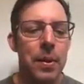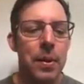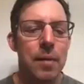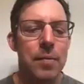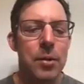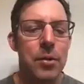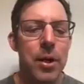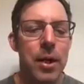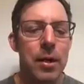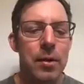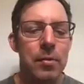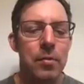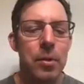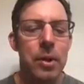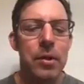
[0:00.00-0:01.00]
if you try to
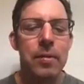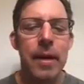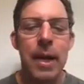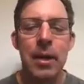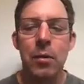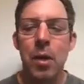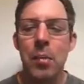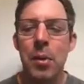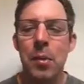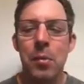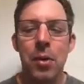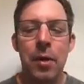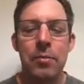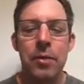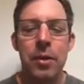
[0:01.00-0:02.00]
re-evacuate
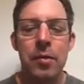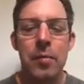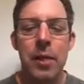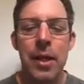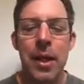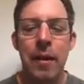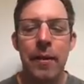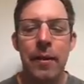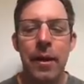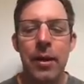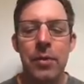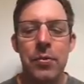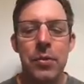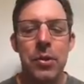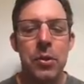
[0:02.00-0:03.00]
people after they've been out of their
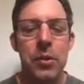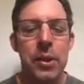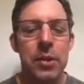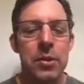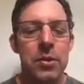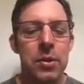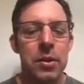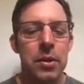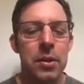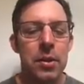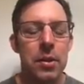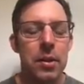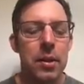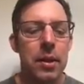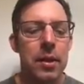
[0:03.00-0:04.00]
house for two weeks,
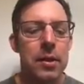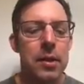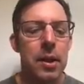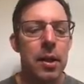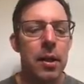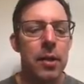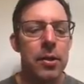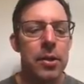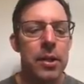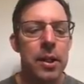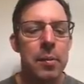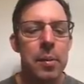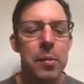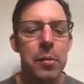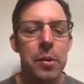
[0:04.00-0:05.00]
it's a lot harder to
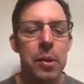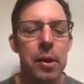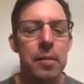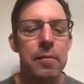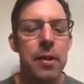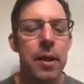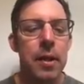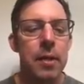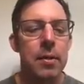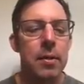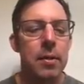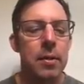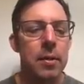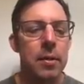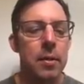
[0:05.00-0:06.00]
get people to leave again.
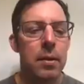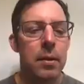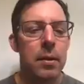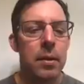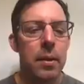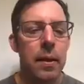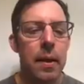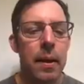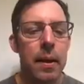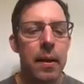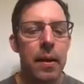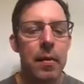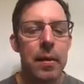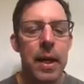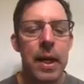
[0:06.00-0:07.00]
And
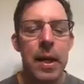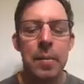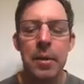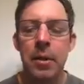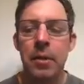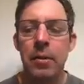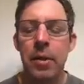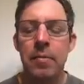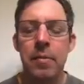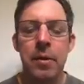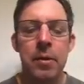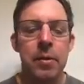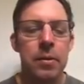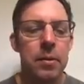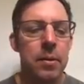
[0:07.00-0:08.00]
uh, that happened in
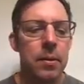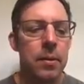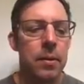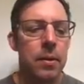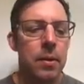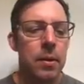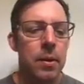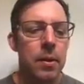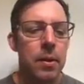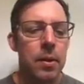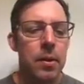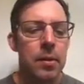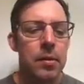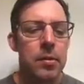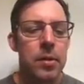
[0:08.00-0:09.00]
Greenville.
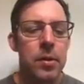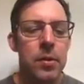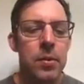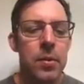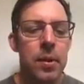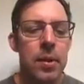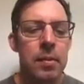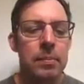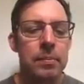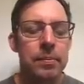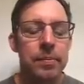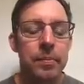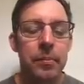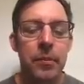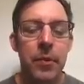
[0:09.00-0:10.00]
So um,
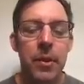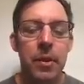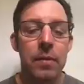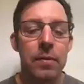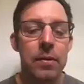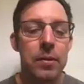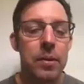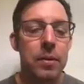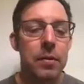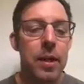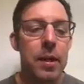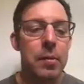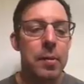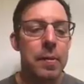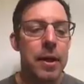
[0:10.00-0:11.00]
you know, we've, we've got
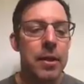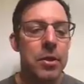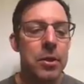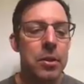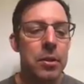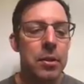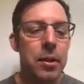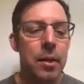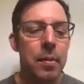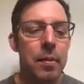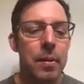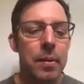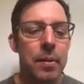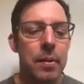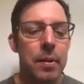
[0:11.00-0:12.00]
to be patient. Uh,
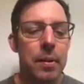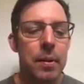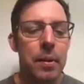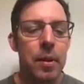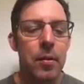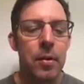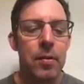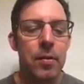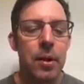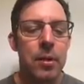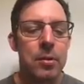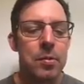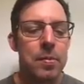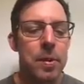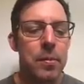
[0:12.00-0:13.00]
no one
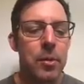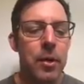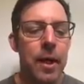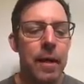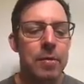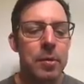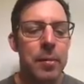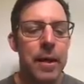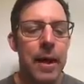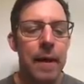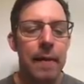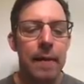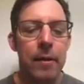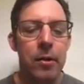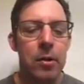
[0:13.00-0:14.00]
wants people to have to be out
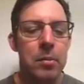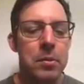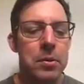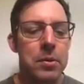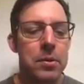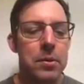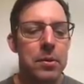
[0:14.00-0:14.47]
of their homes